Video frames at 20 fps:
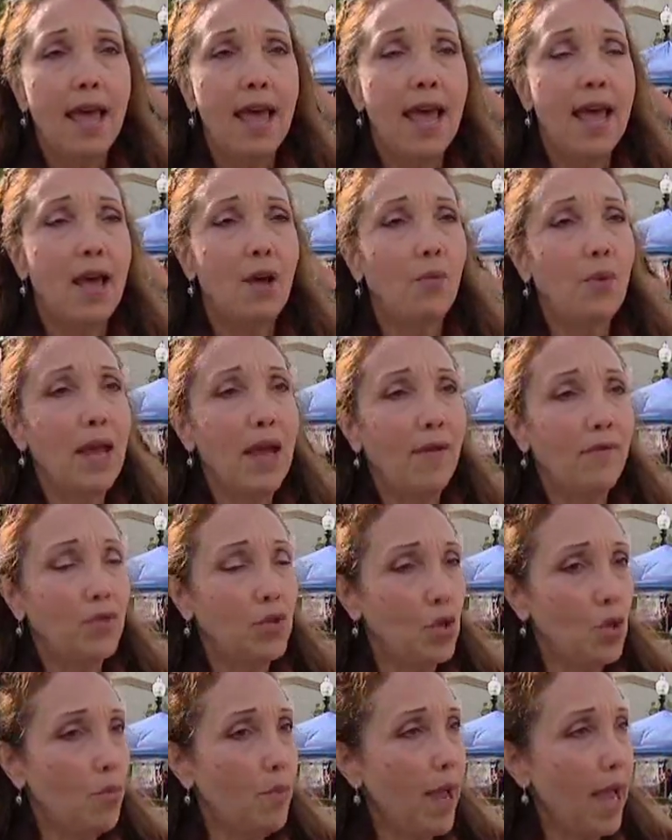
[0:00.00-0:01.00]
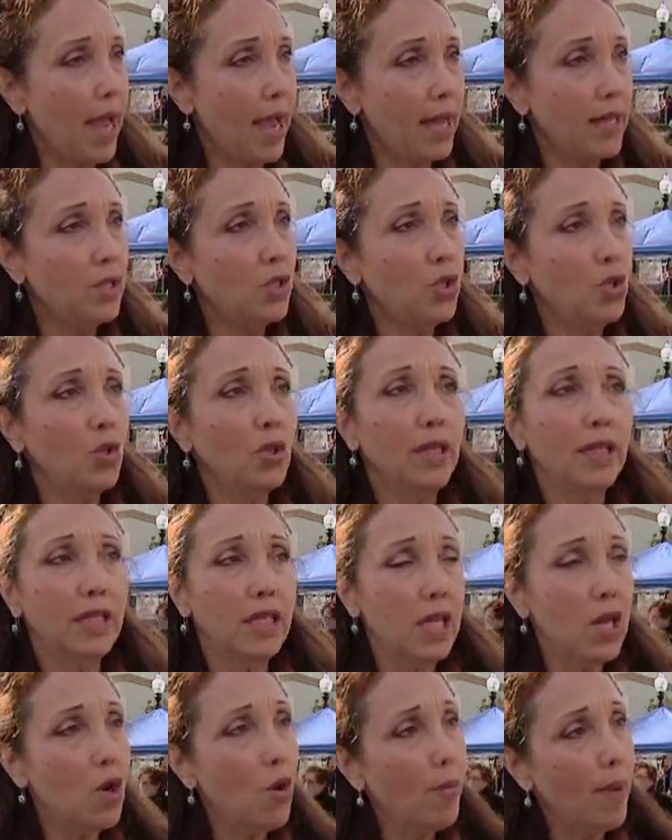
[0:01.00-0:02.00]
and we have two bands, two
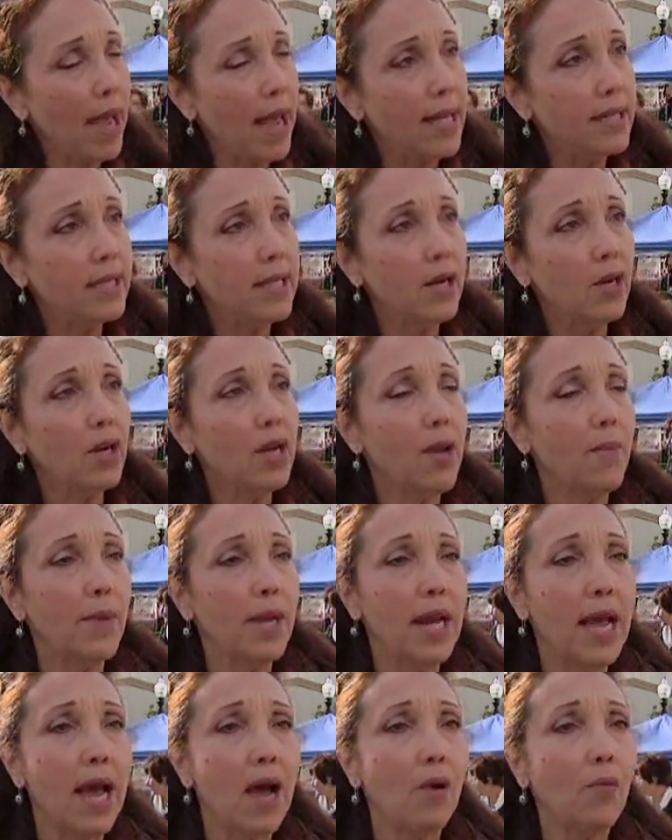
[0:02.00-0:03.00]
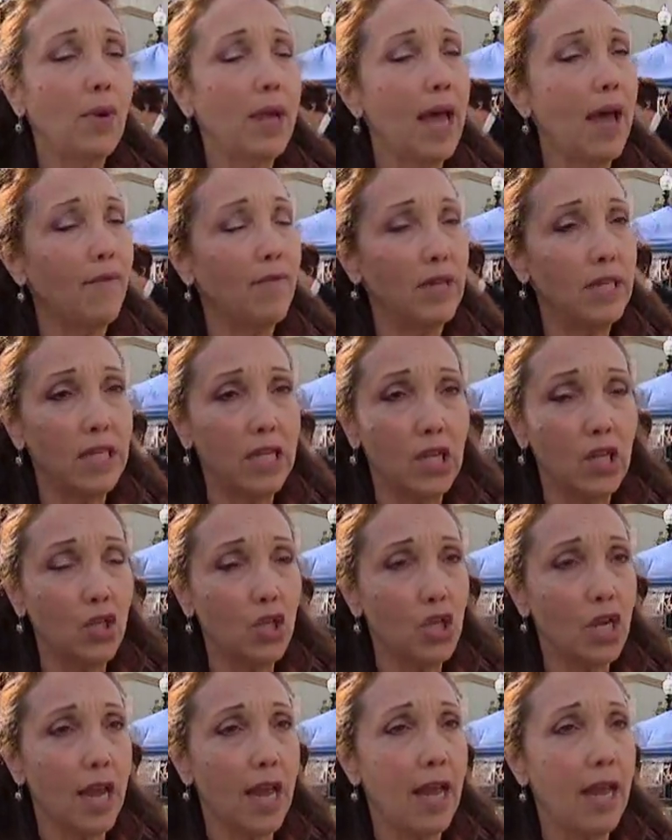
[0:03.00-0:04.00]
Latino bands that are coming out. We have a
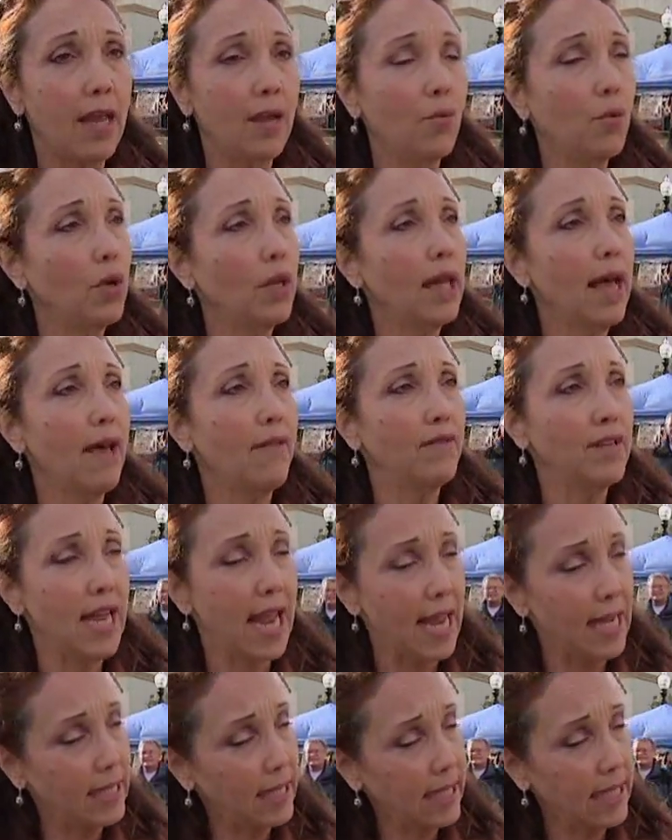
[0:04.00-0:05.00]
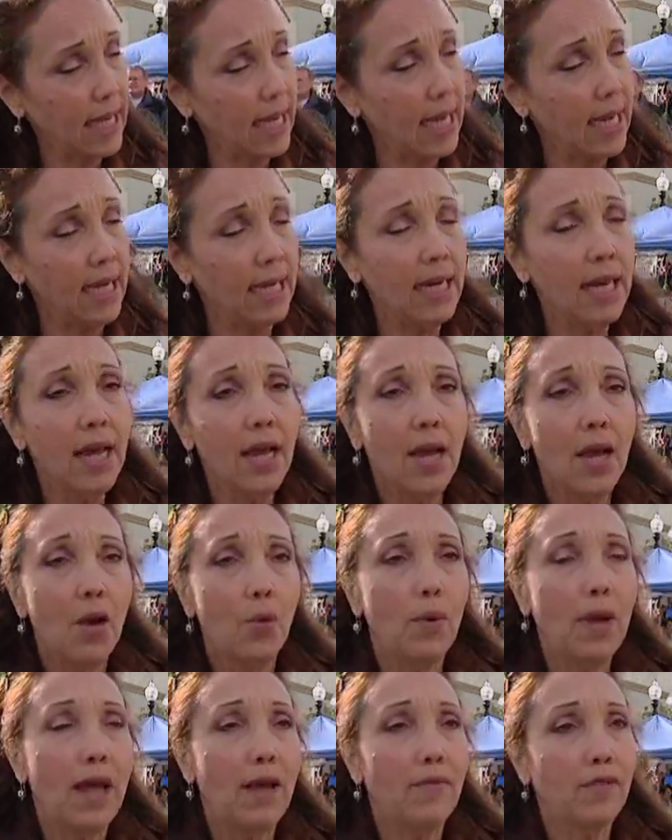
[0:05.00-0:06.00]
DJ. We'll have dancing.
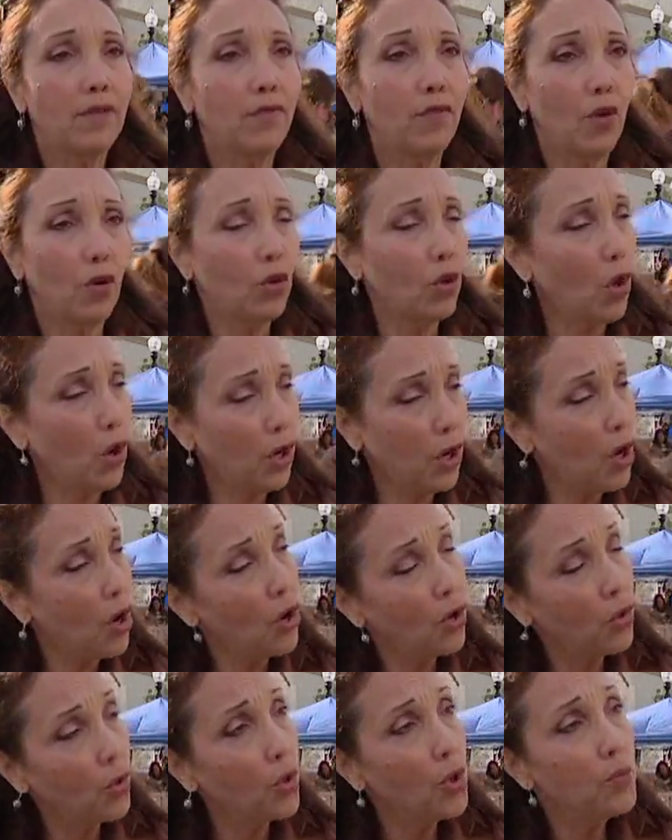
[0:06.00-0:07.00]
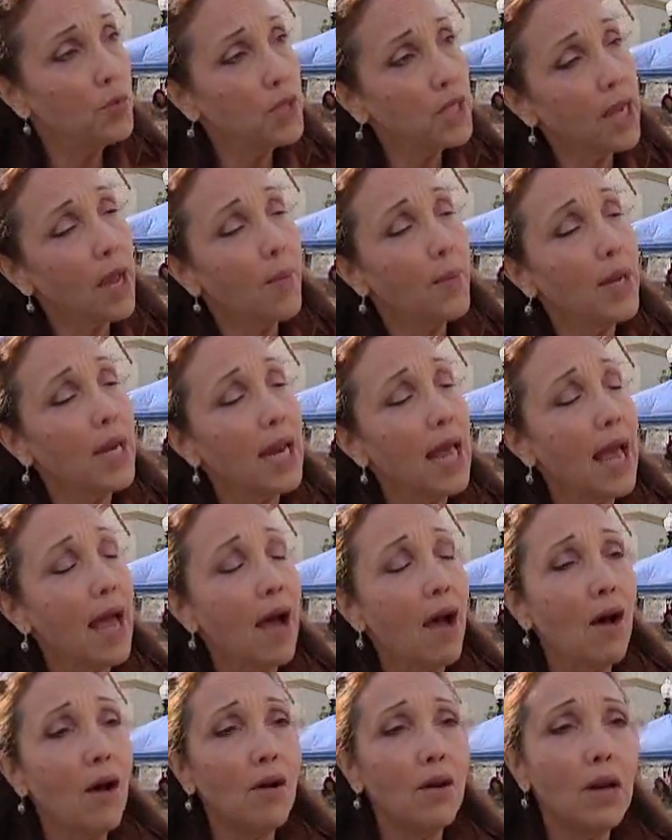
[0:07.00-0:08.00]
We have the folklórico groups coming
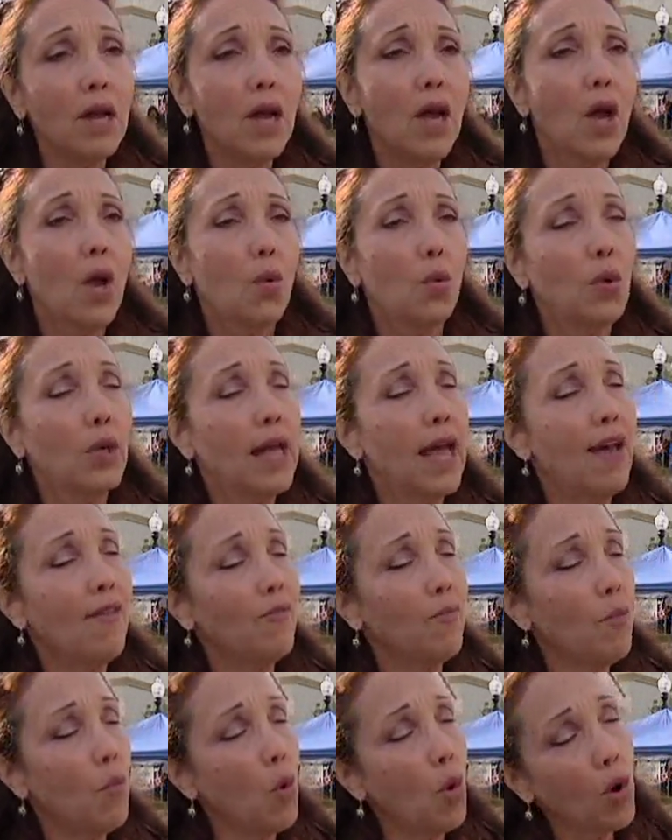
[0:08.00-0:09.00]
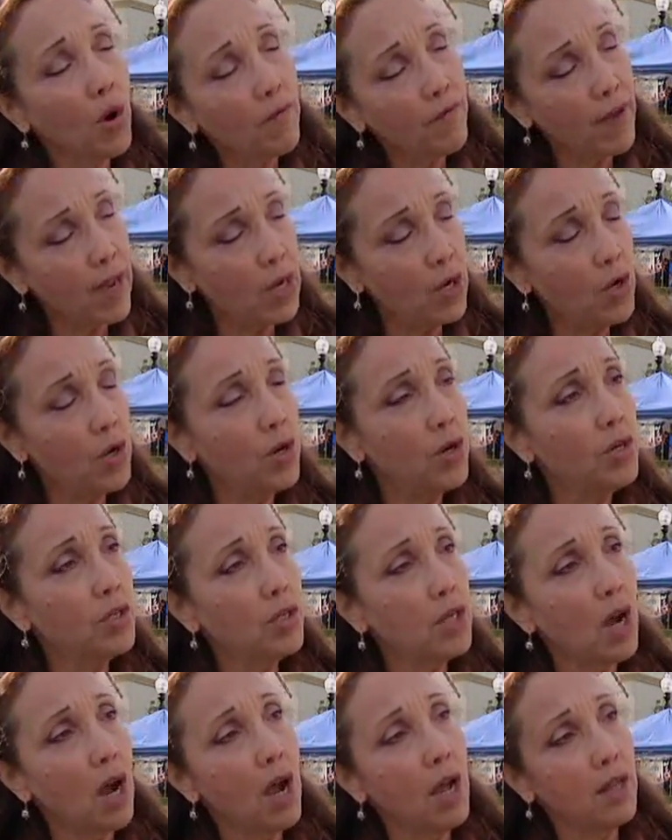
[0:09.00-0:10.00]
out. We'll have more
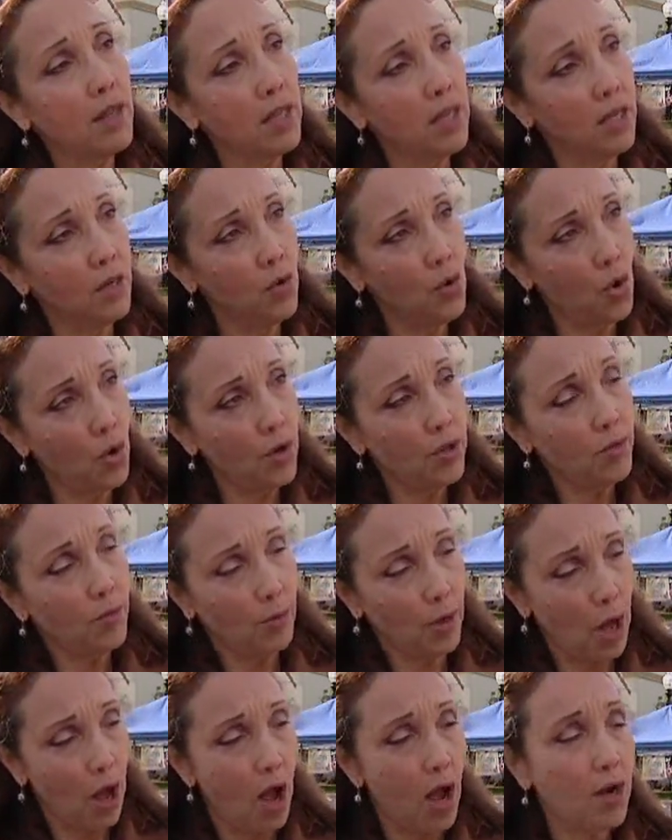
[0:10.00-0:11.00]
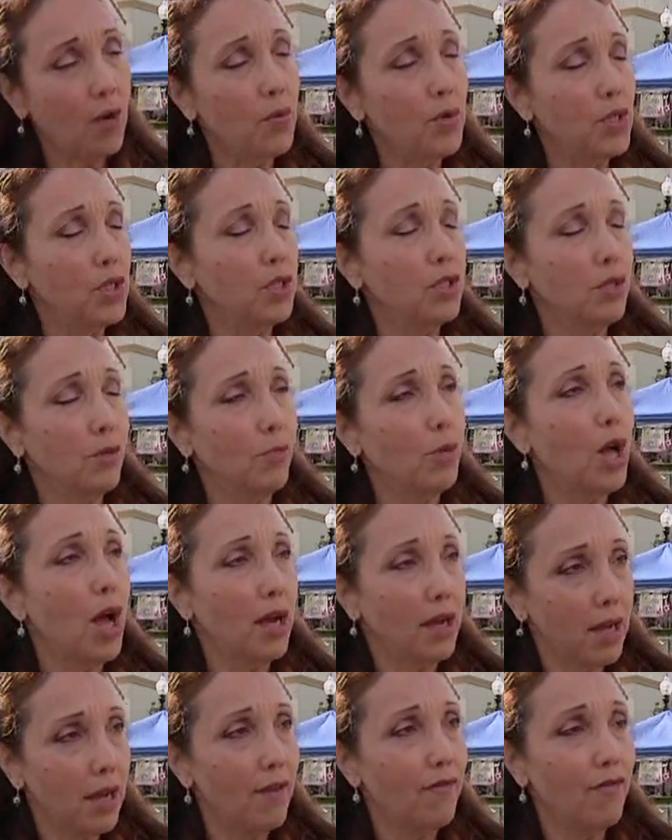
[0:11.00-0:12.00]
vendors on the north block, which is the
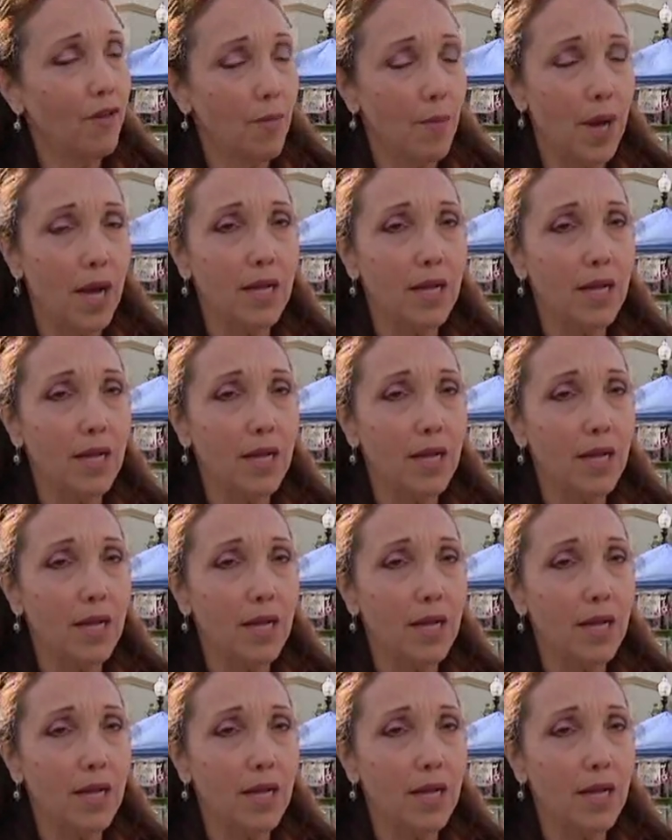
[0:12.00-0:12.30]
block up from